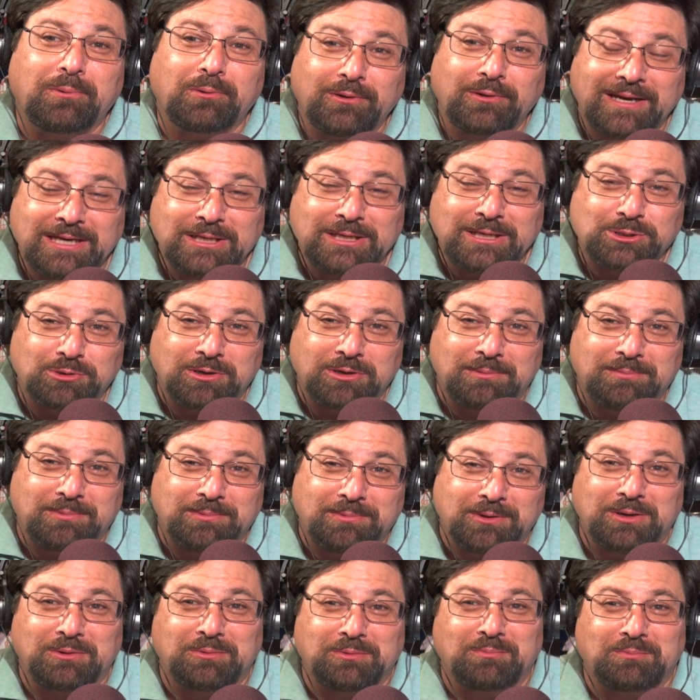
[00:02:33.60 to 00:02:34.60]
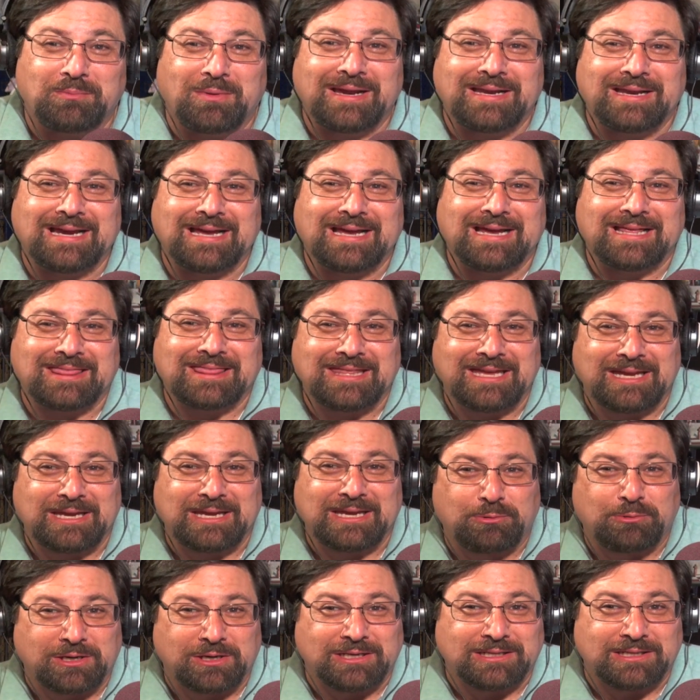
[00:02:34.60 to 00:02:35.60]
pre-tribber, you might not think
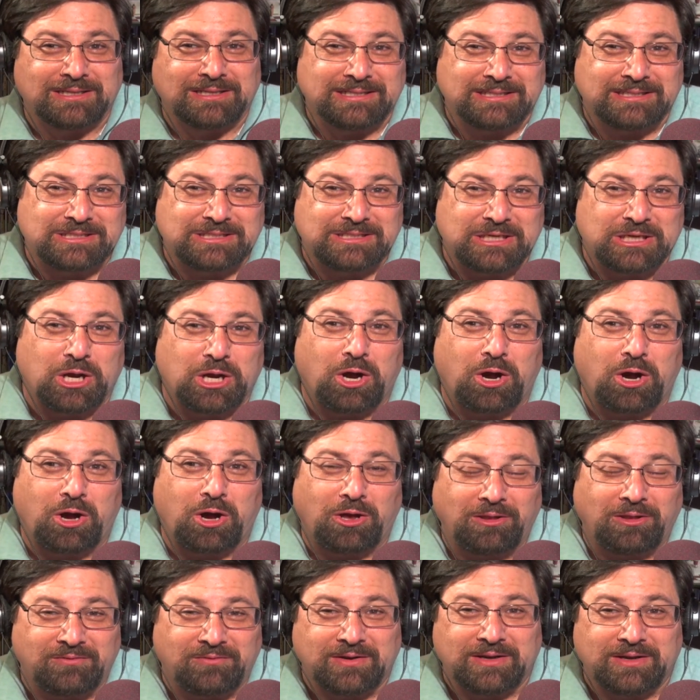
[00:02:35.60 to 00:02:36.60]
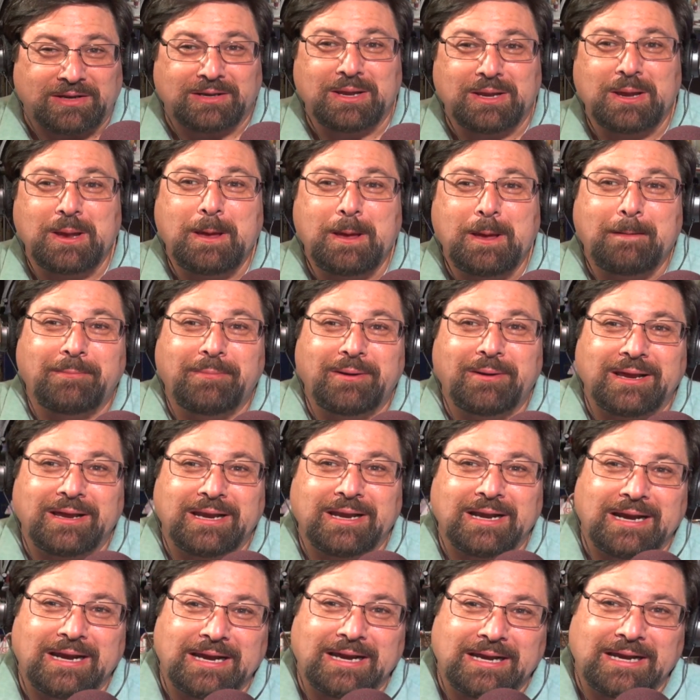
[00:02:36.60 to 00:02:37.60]
we're going to really see all of it. But
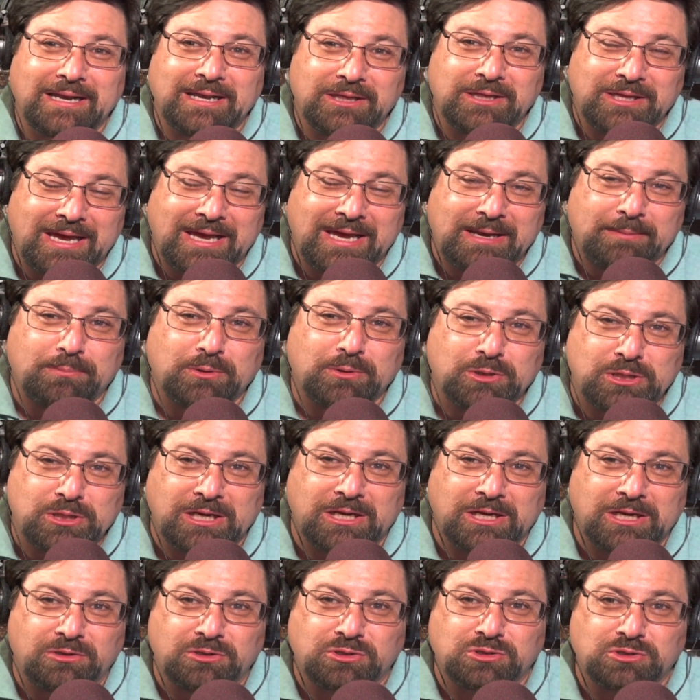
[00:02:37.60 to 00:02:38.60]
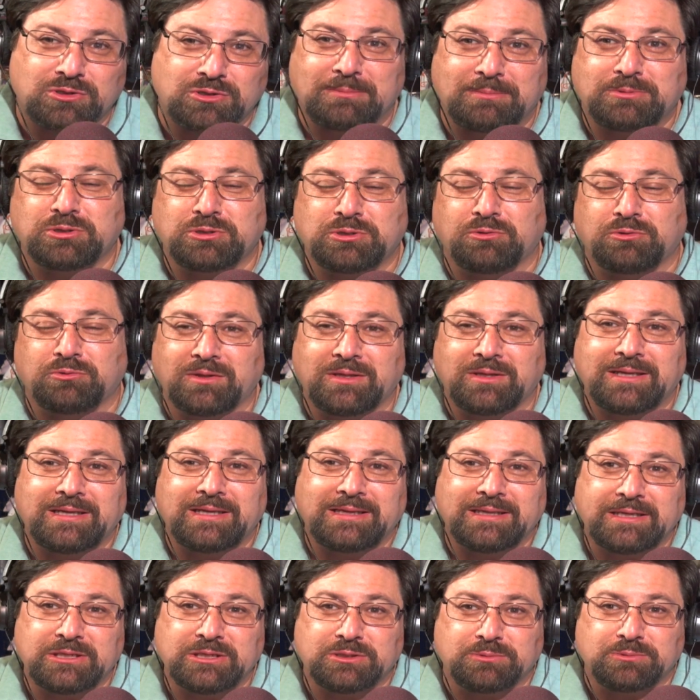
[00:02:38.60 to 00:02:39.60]
that particular scripture really
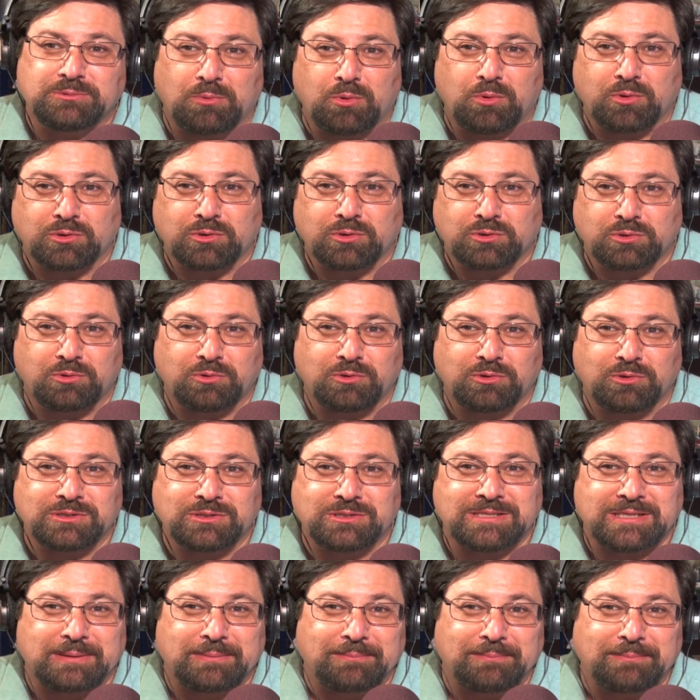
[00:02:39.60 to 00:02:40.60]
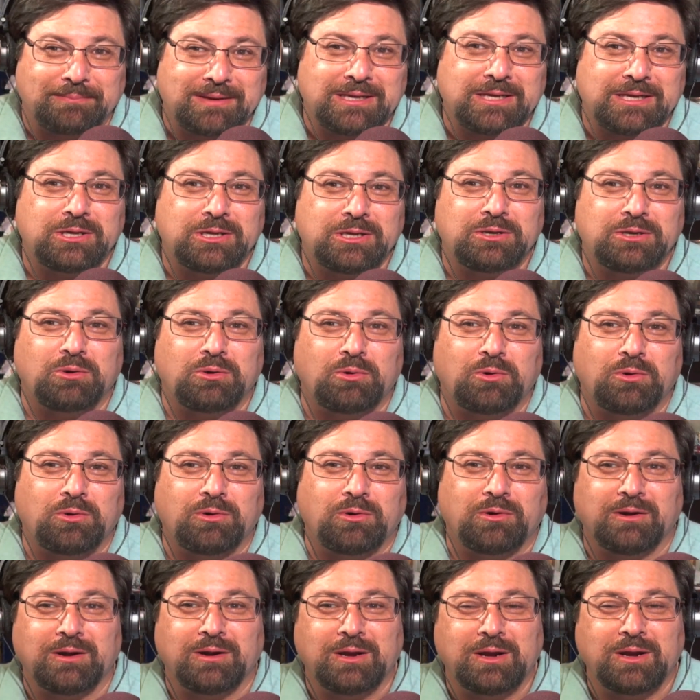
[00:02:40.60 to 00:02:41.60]
leans more towards the mid
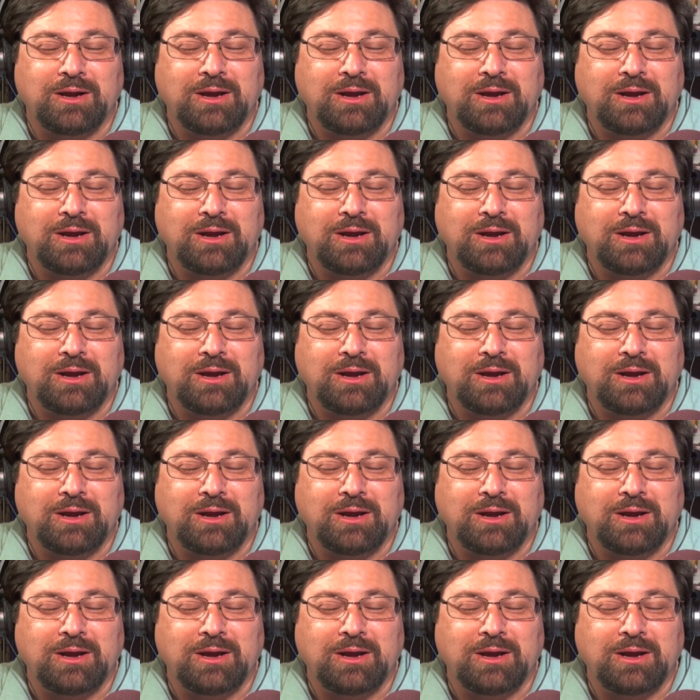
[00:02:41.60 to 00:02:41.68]
or